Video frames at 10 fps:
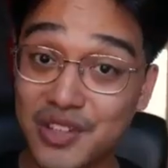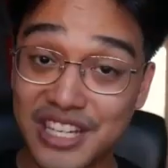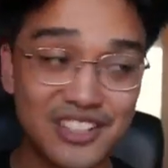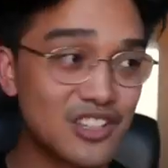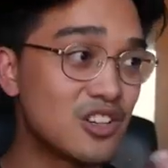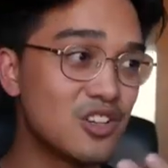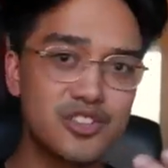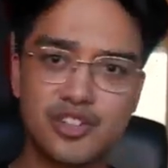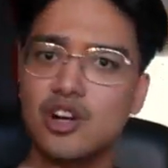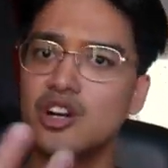in
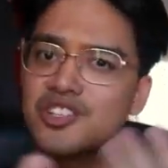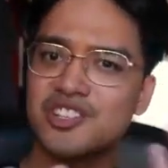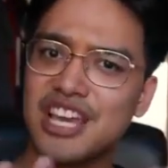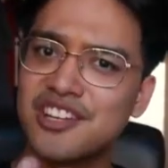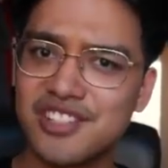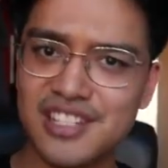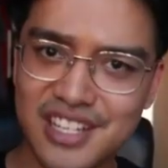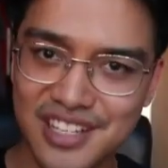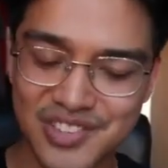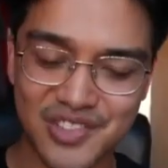conclusion, us
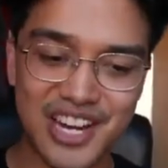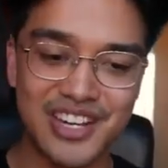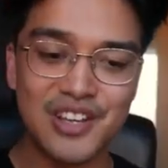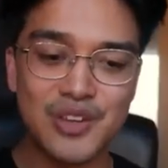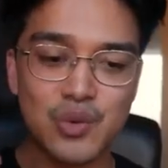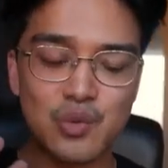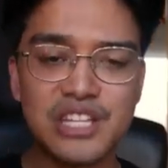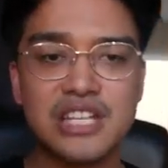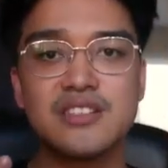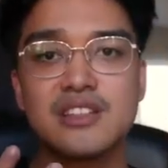engineers, right, we
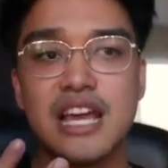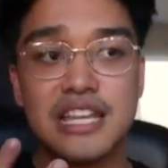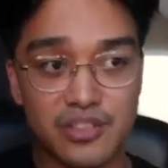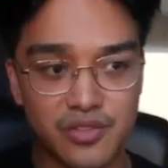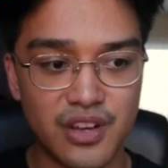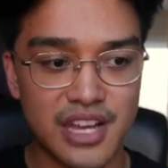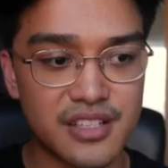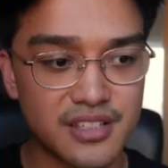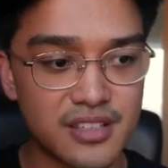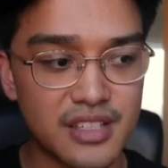need a
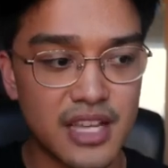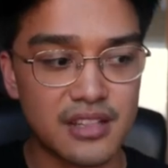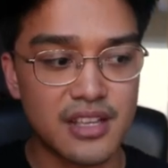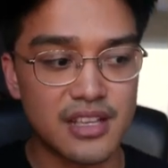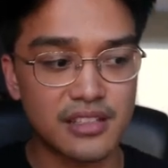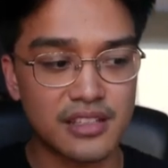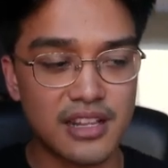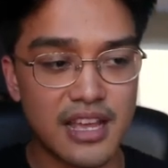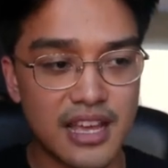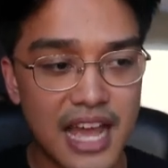device that
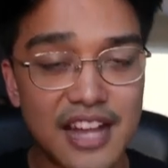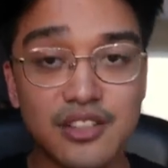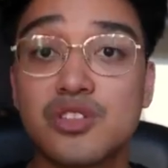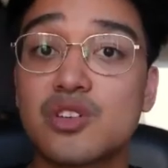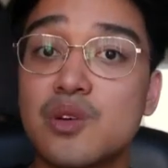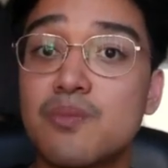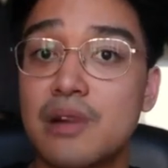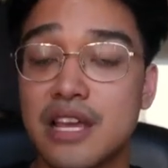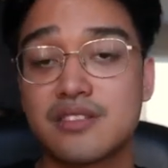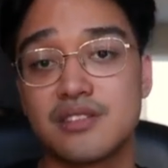can handle the
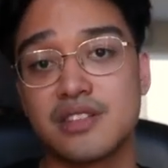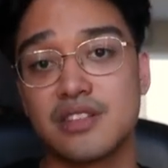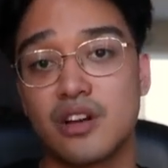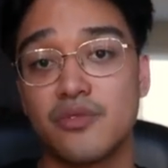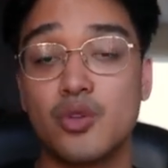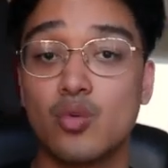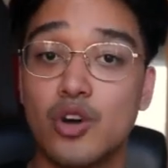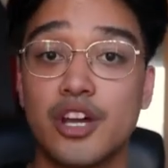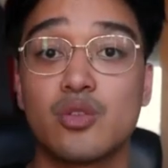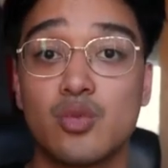complexity of the
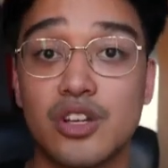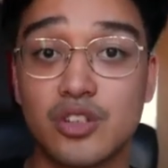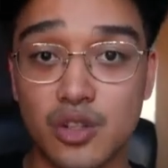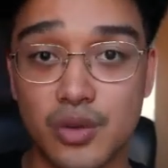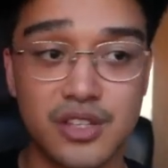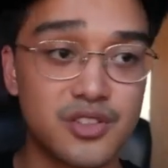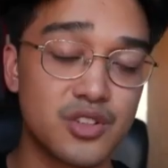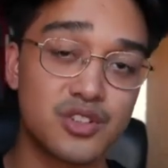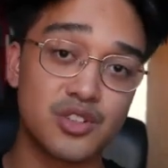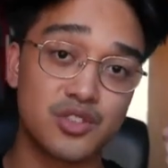work we are doing,
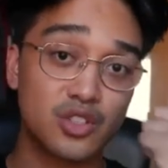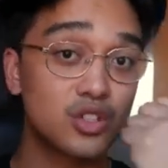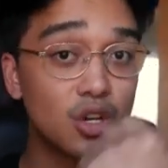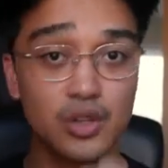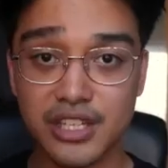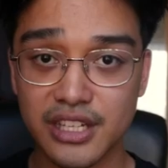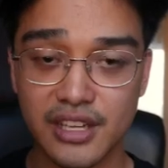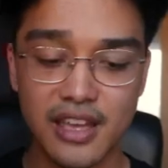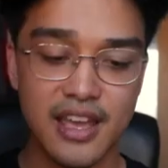such as coding